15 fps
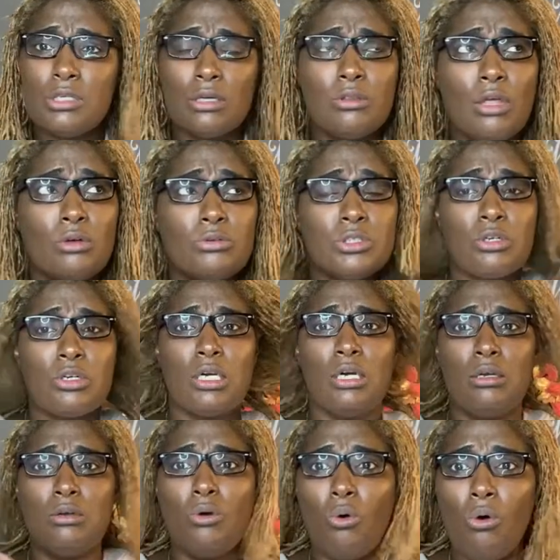Those are
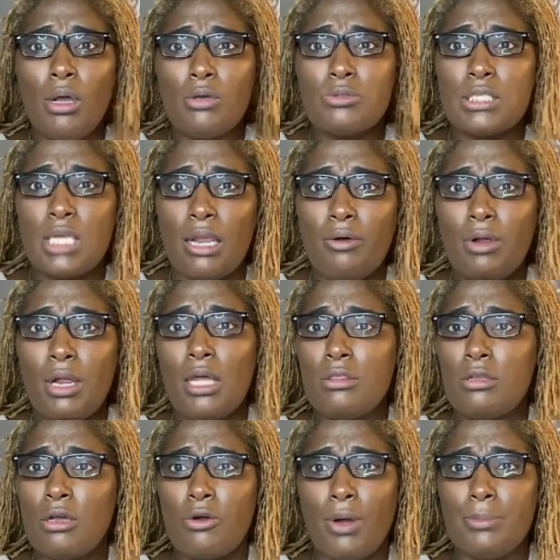good oils. Carrier,
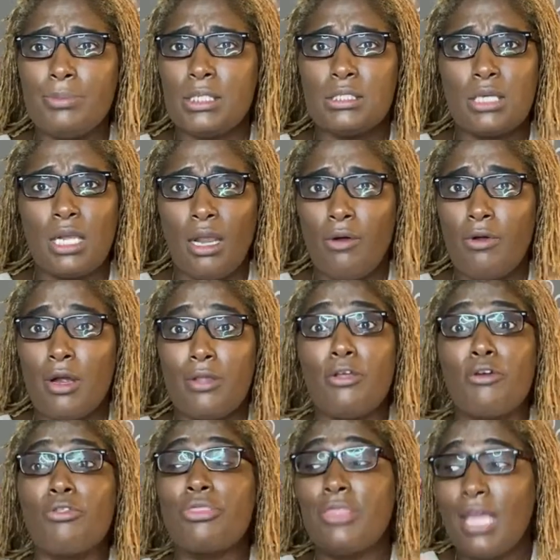then grapeseed's a carrier, and
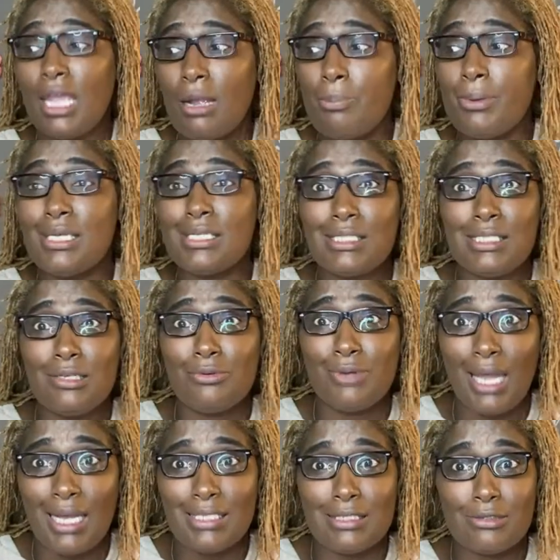they're thick, but it's still
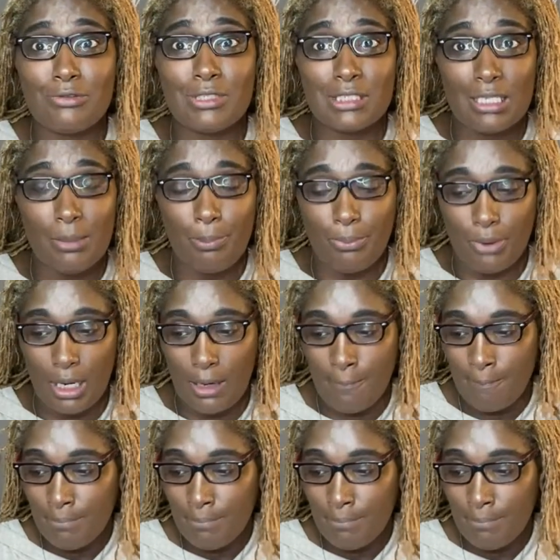nice. They're slippery.